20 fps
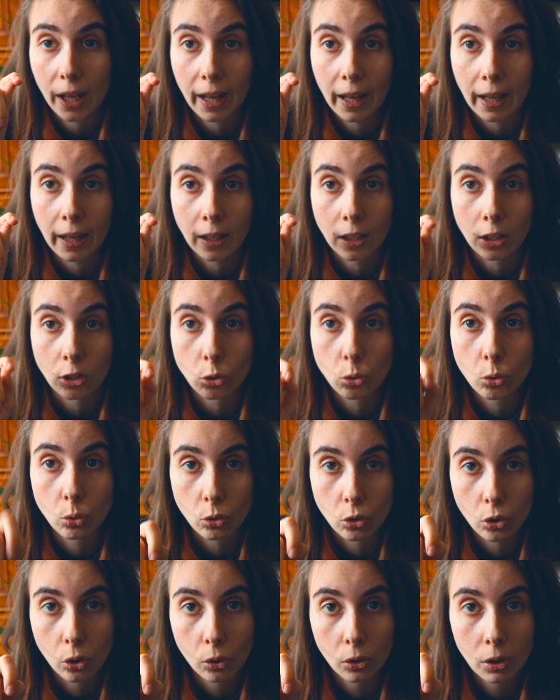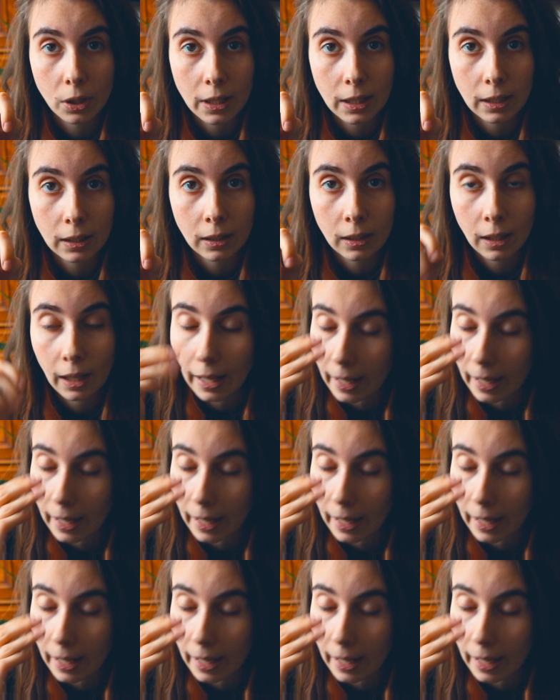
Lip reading: a tutorial,